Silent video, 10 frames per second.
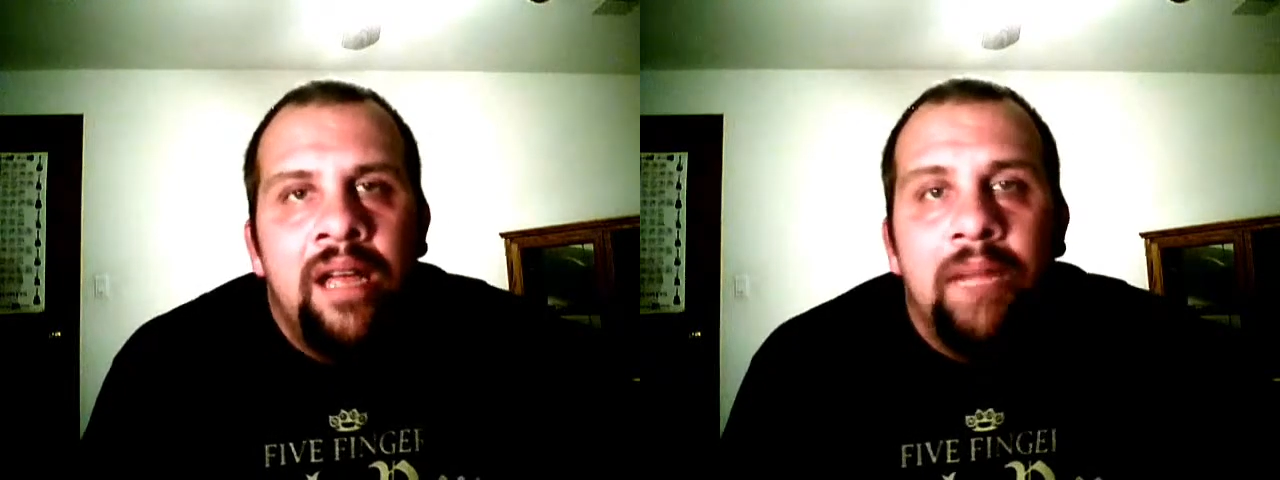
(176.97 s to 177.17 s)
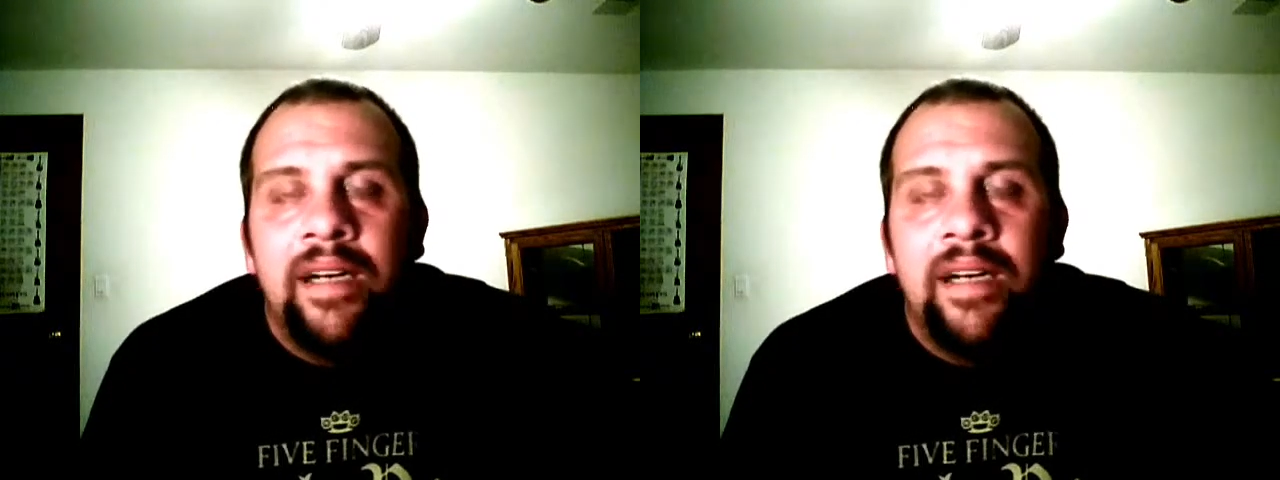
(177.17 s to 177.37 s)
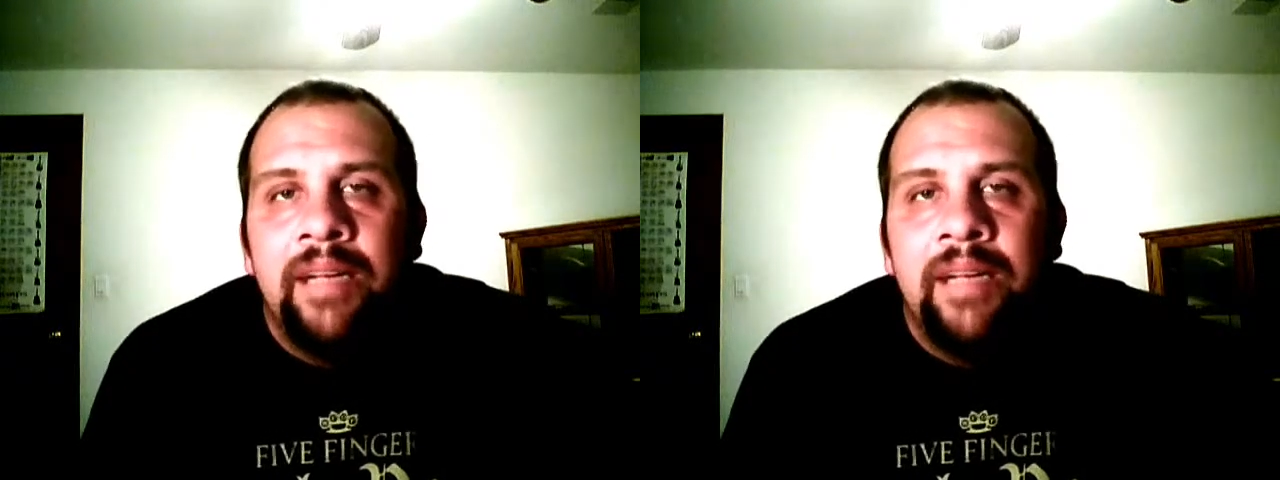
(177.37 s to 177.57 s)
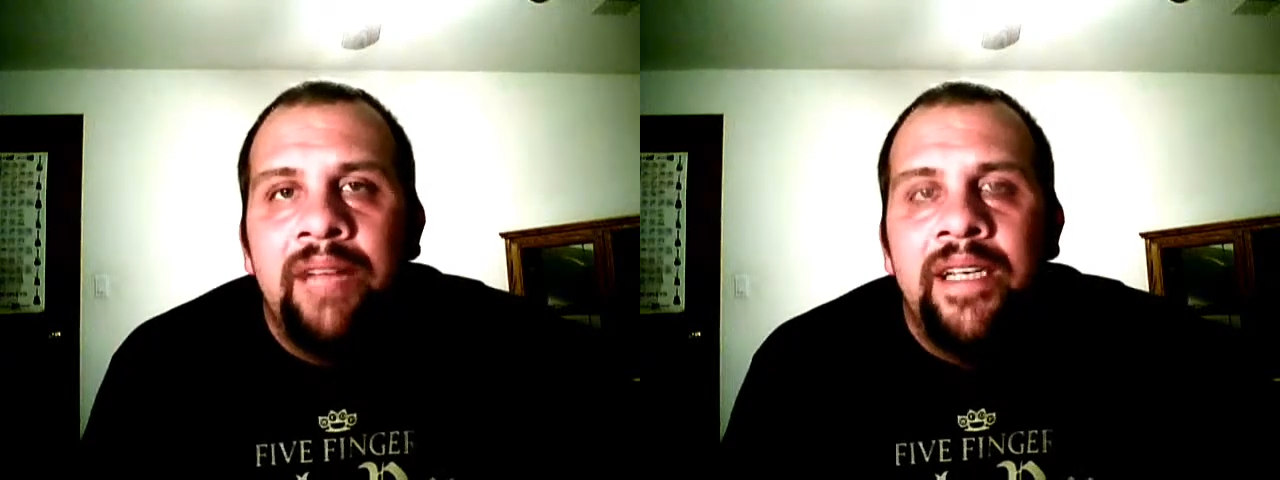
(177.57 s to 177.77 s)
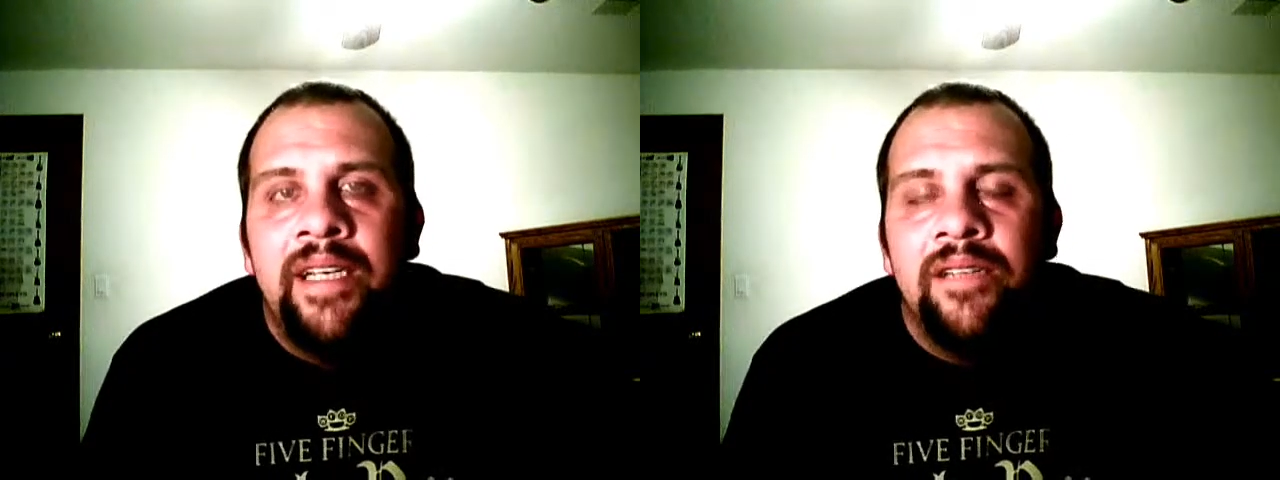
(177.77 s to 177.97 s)
marketing my
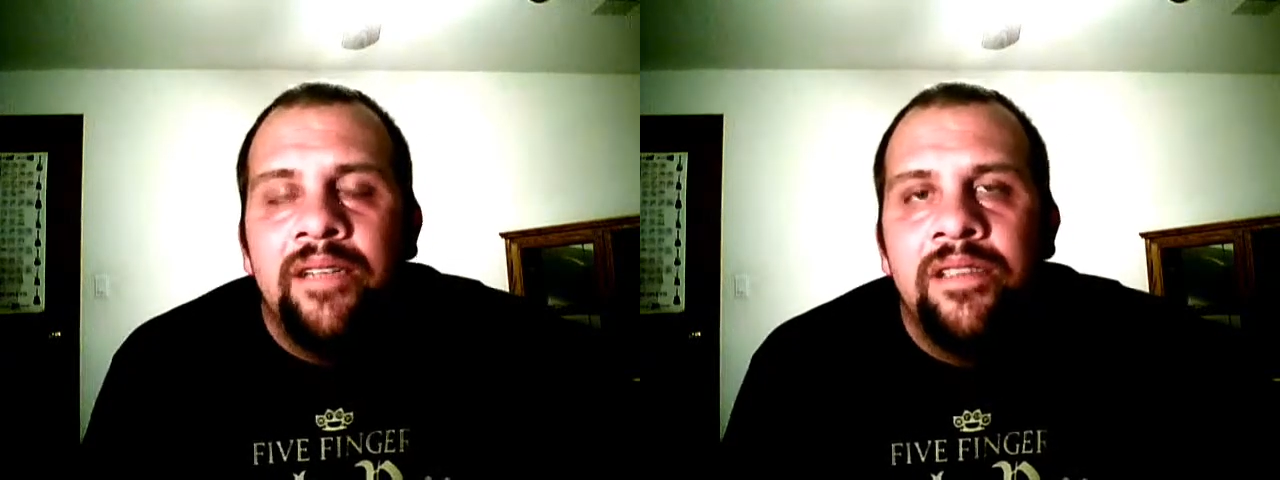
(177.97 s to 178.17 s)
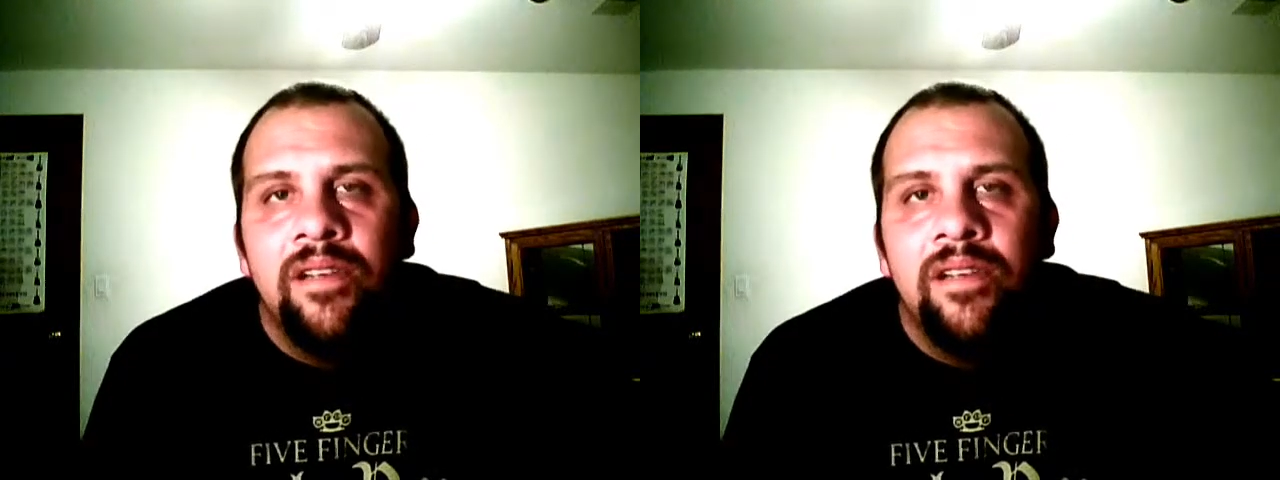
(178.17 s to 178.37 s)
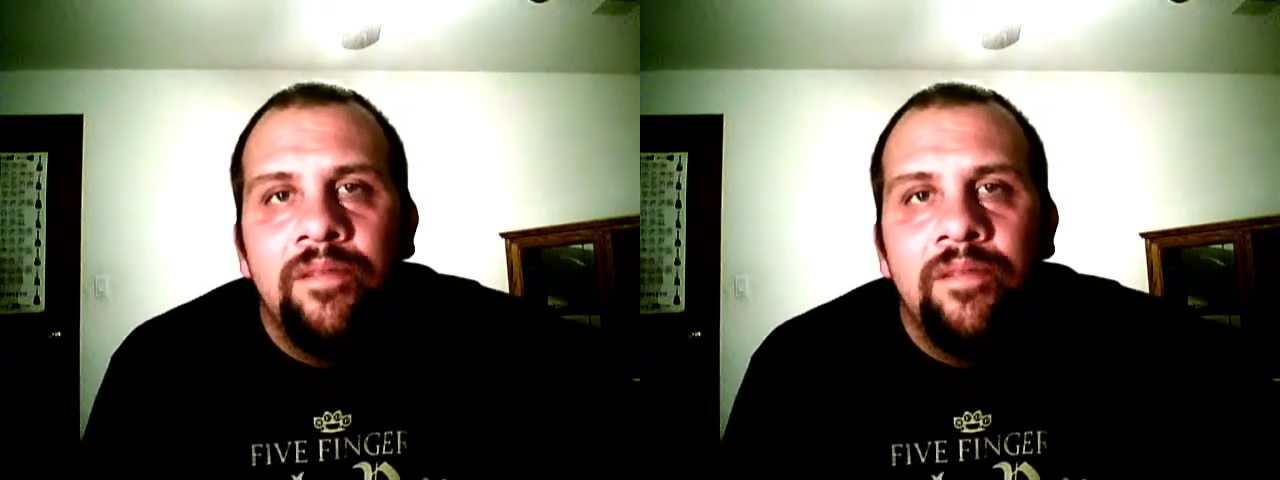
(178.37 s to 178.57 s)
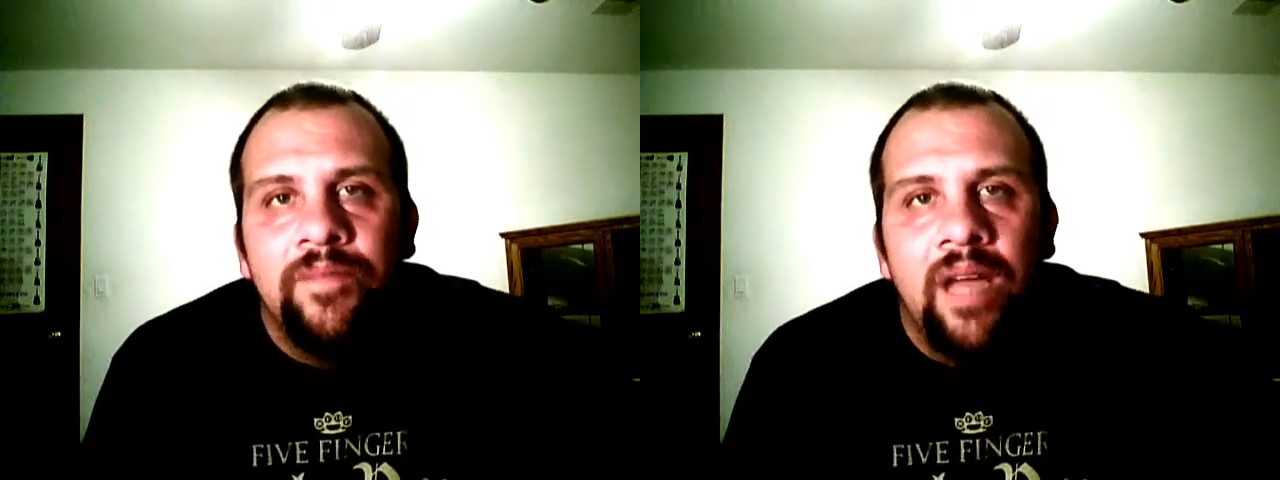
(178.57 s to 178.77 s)
videos. So